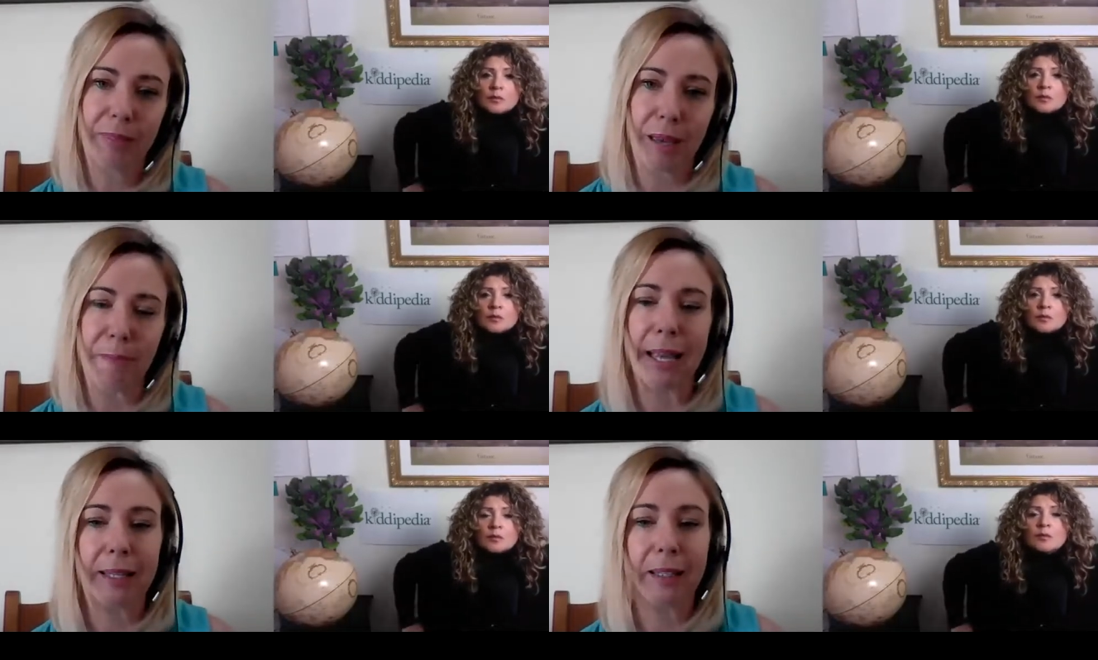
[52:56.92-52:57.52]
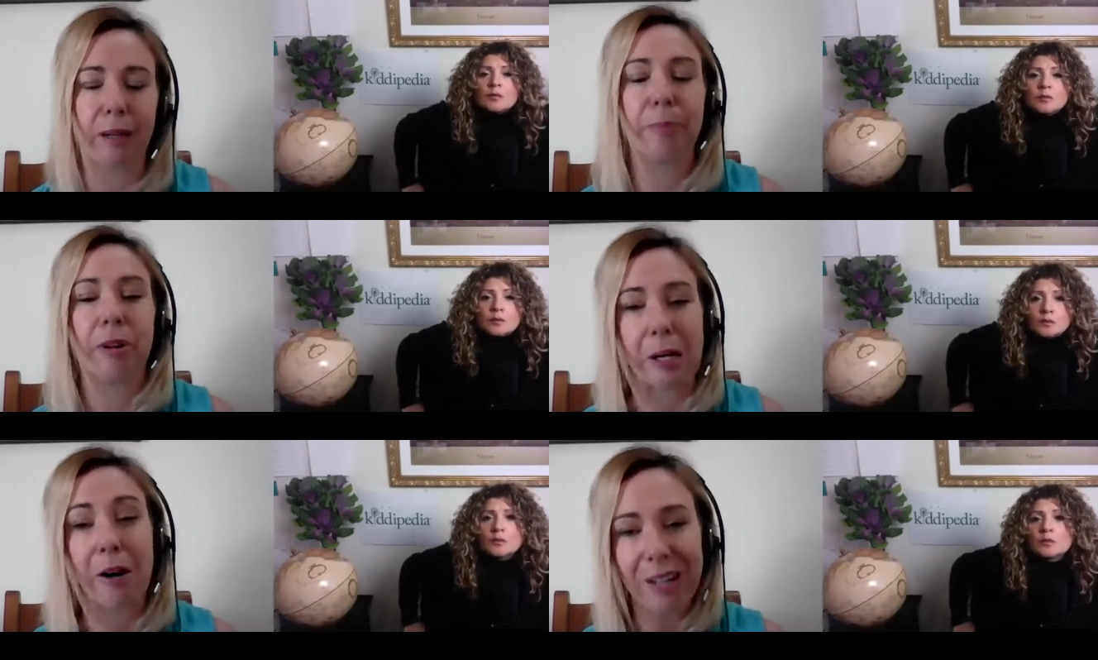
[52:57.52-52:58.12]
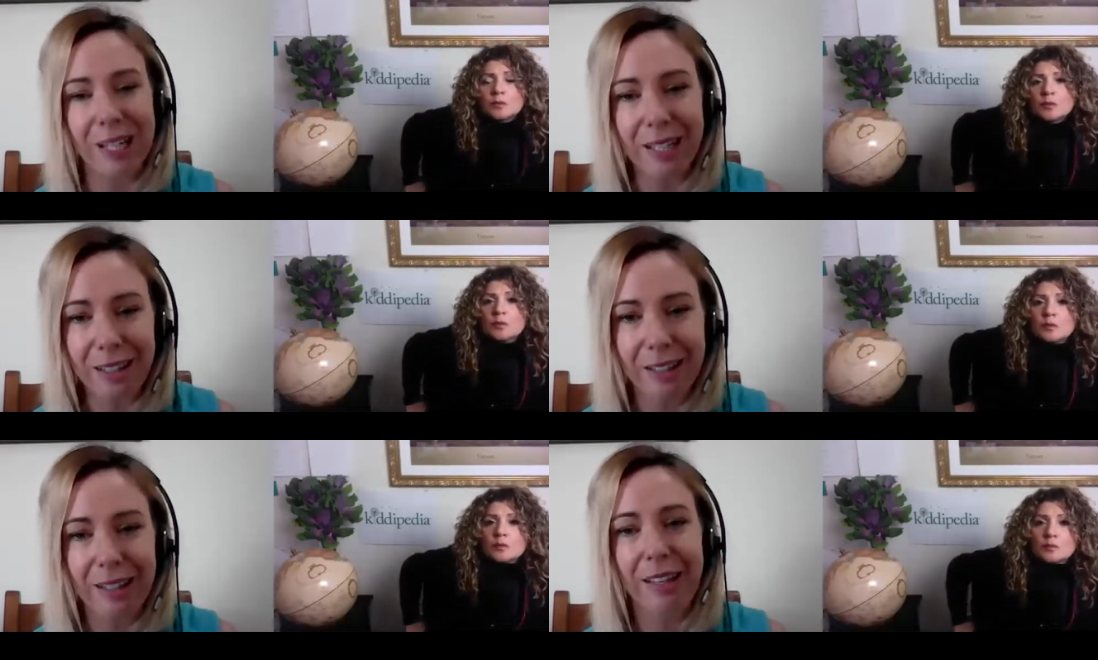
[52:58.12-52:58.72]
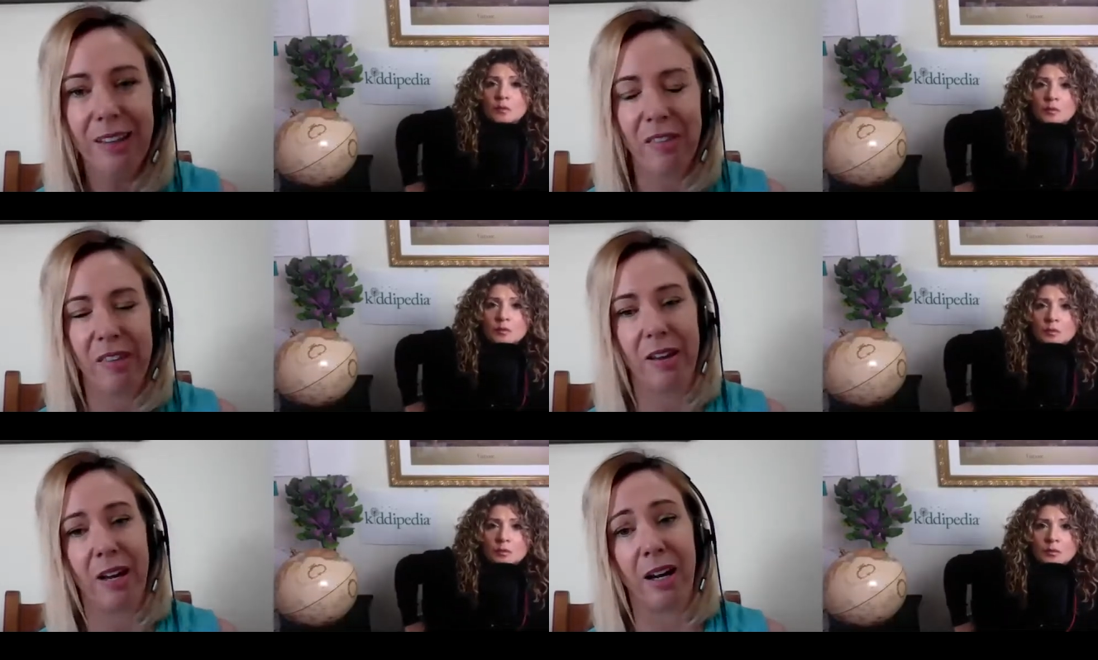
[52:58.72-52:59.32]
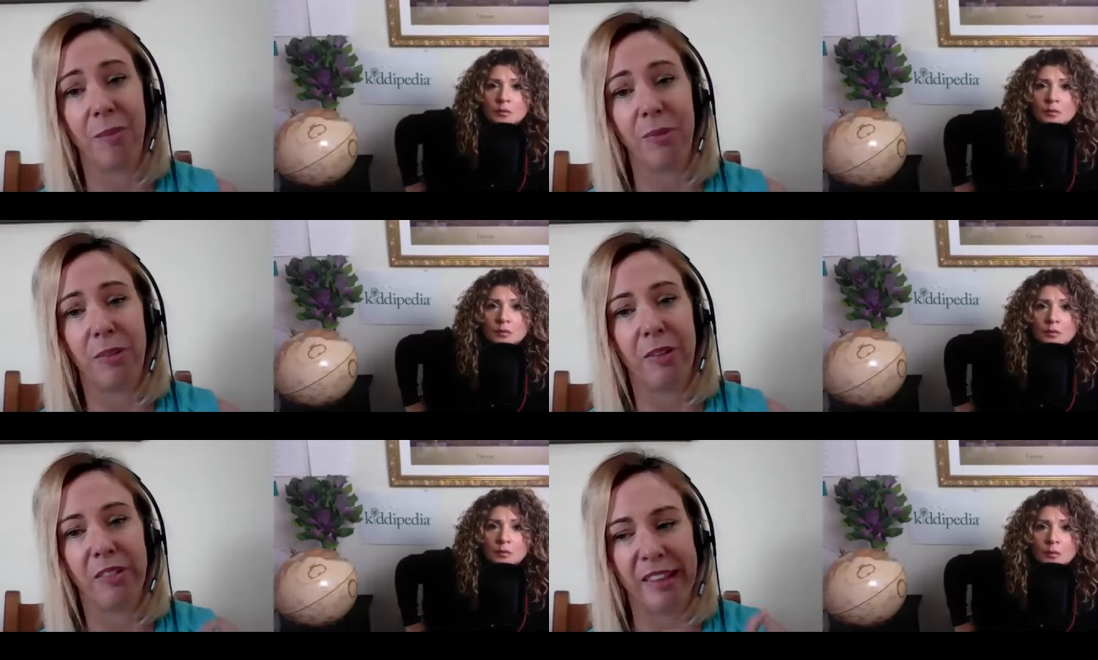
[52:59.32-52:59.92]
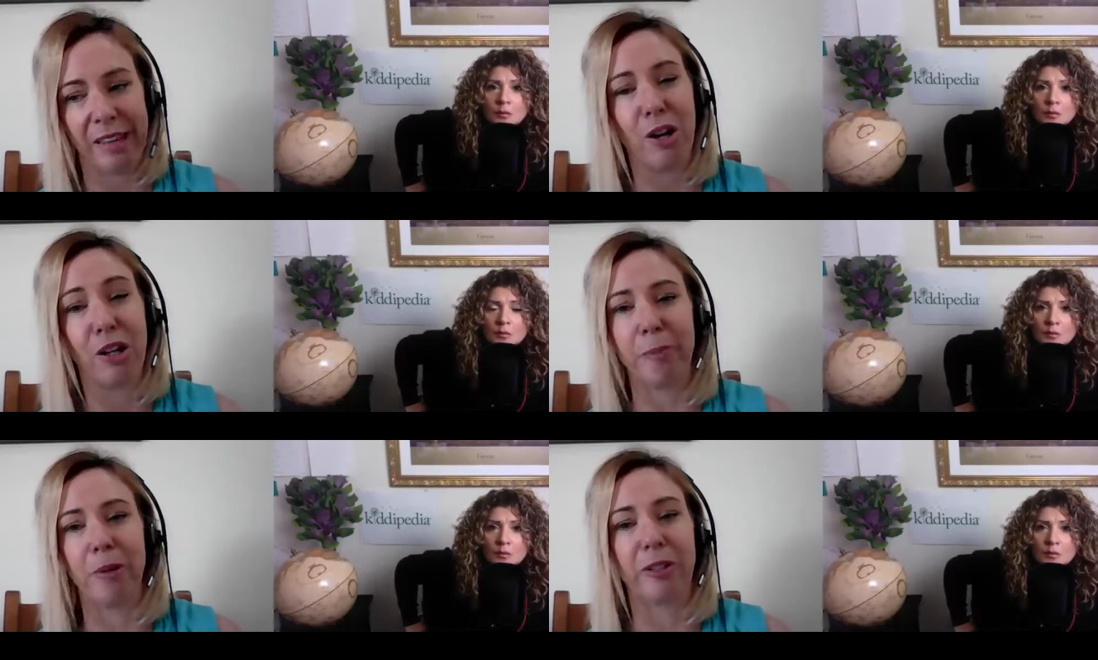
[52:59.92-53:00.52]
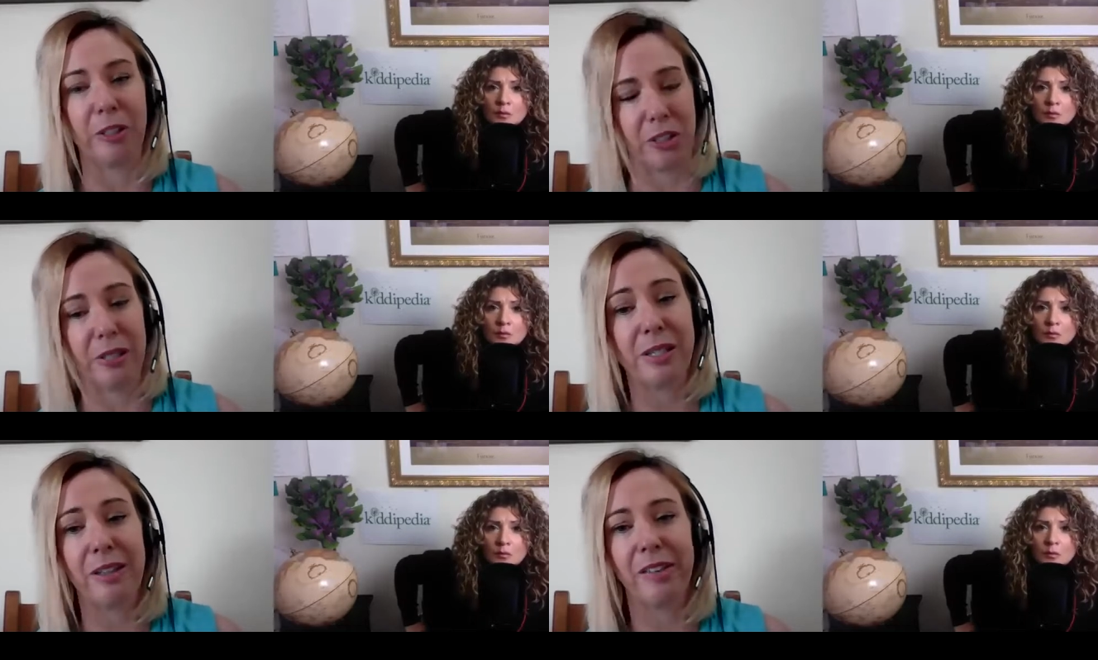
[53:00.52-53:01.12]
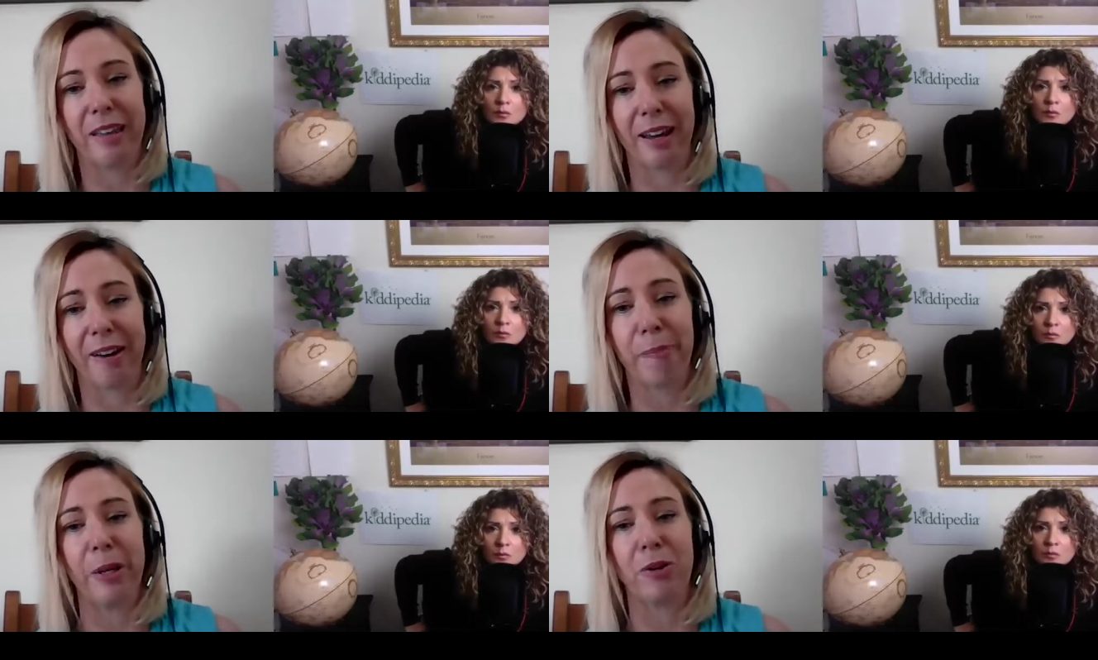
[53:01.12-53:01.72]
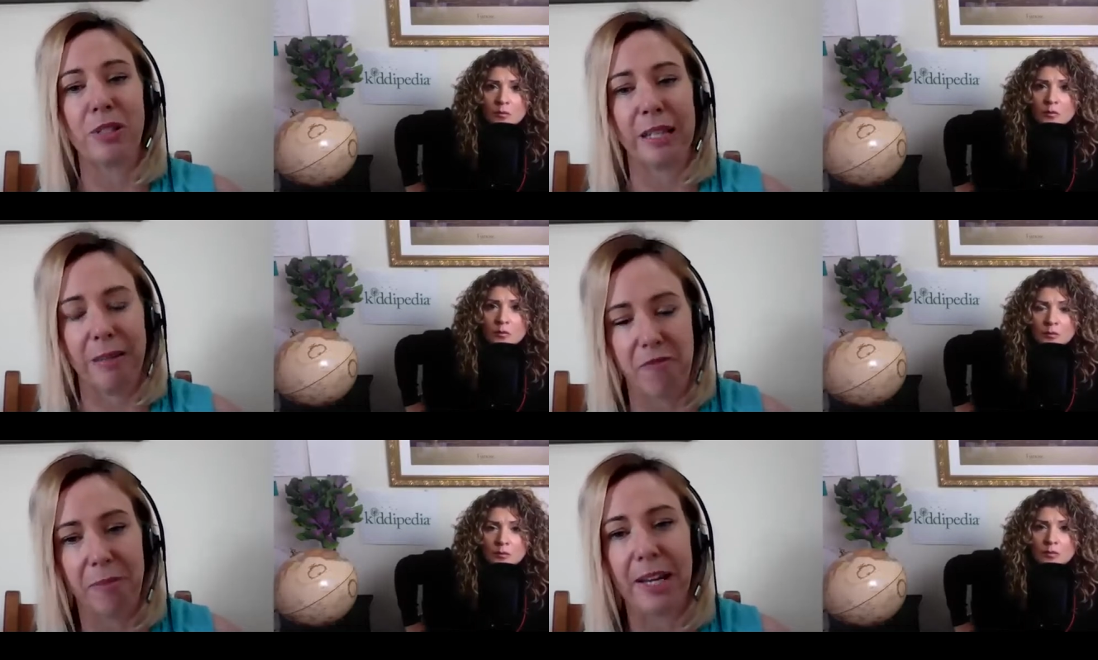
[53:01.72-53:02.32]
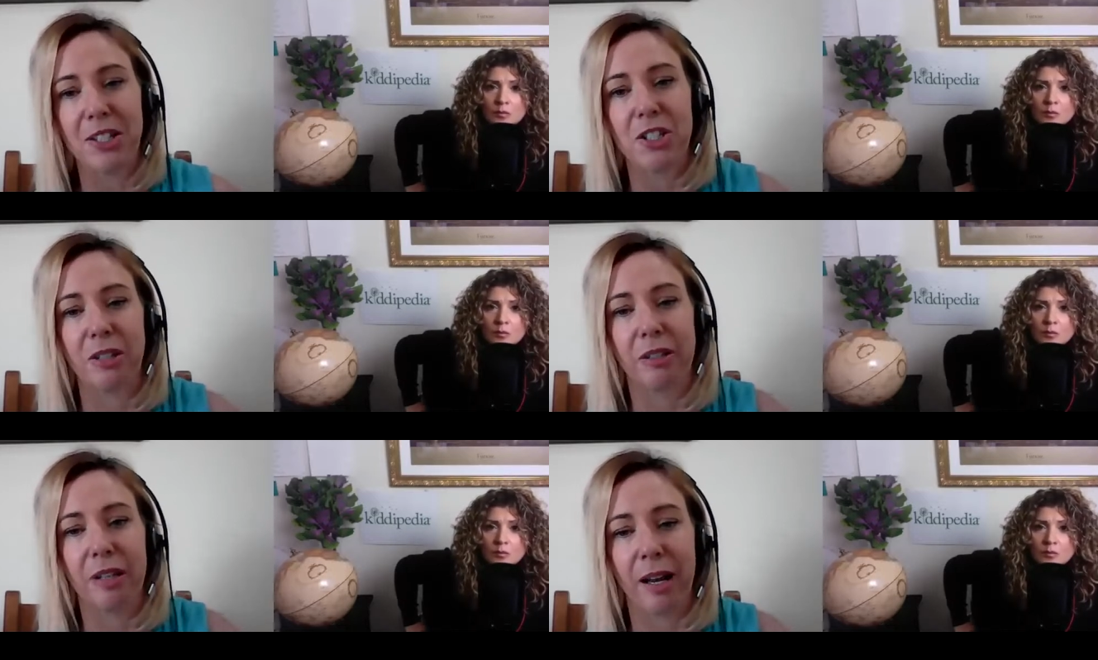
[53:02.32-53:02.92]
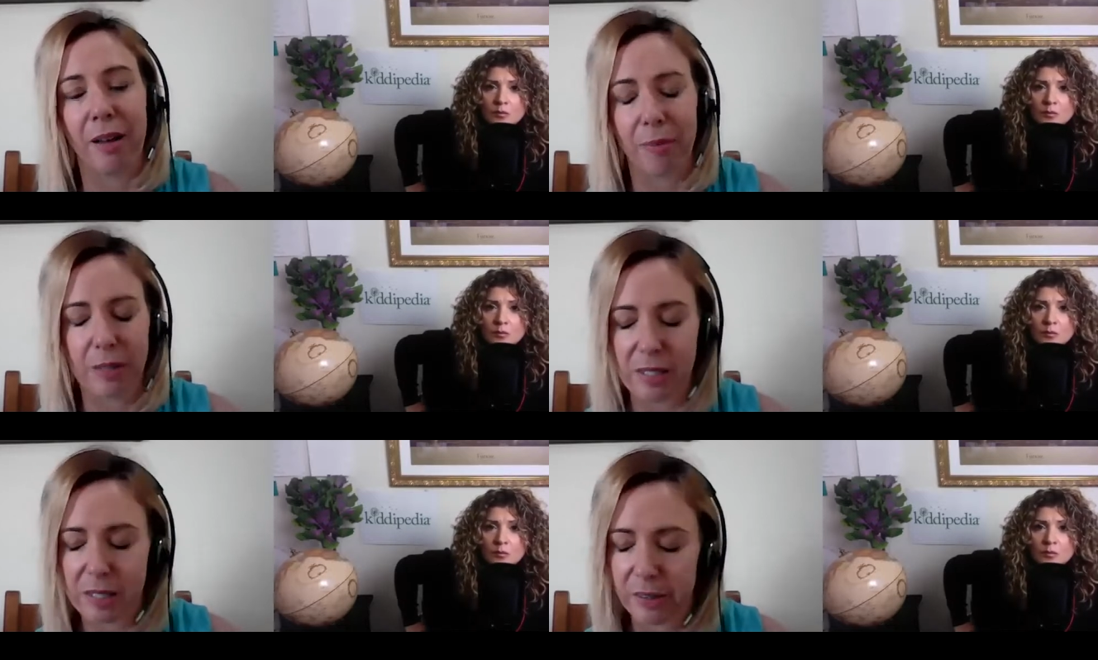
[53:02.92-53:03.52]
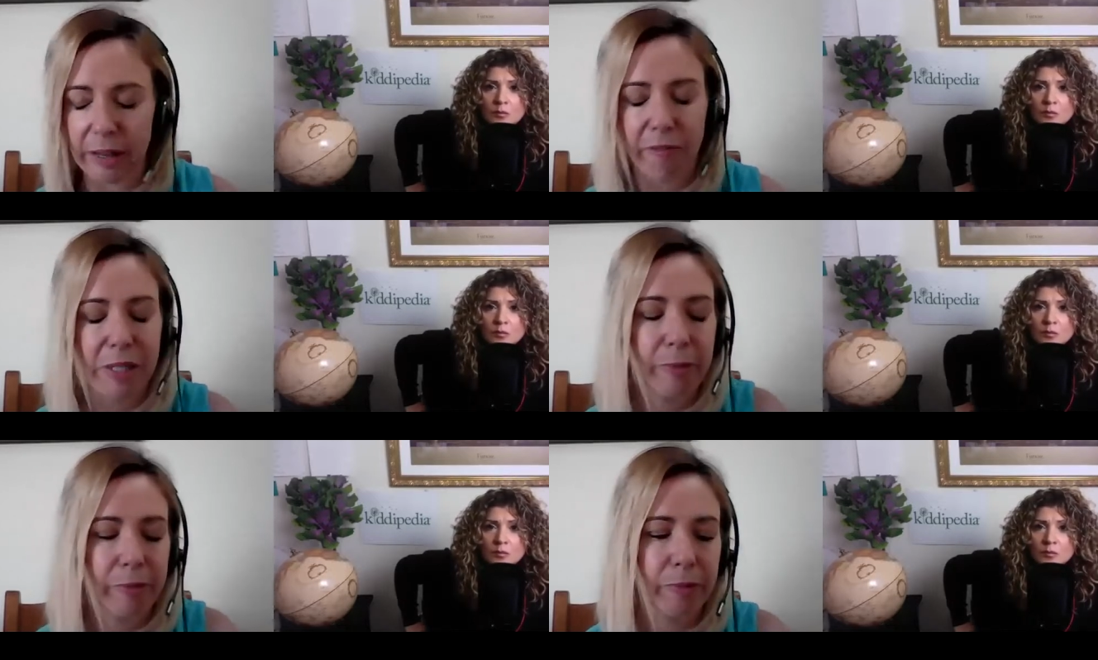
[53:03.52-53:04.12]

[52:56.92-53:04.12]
Speaker 1: and making it a priority. Um, they're the only blockages there because the information, um, as I said, the government's